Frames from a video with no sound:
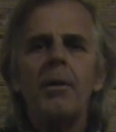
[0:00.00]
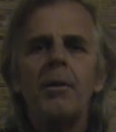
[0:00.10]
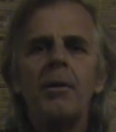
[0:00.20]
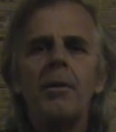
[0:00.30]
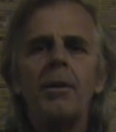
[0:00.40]

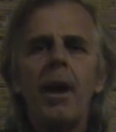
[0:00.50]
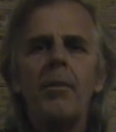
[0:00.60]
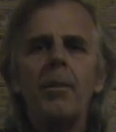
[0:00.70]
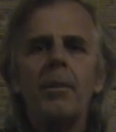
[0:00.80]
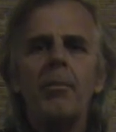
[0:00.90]
during the
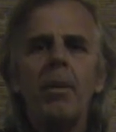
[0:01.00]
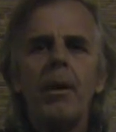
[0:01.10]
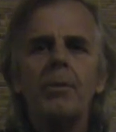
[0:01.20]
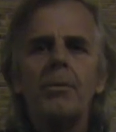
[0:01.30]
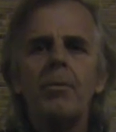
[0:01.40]
time that the
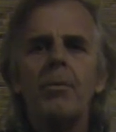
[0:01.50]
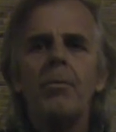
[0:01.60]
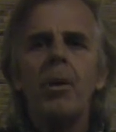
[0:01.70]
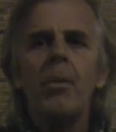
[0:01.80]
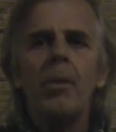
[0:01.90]
plants were
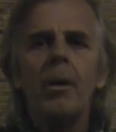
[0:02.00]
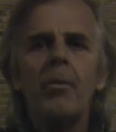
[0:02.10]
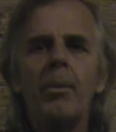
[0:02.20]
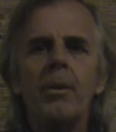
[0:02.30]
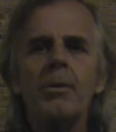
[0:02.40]
blooming
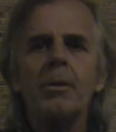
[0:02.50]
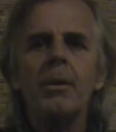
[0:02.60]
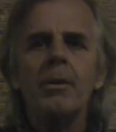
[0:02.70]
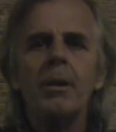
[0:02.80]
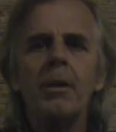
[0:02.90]
and
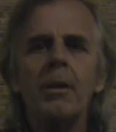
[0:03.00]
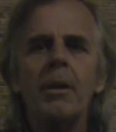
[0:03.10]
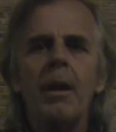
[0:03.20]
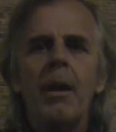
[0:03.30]
producing seed.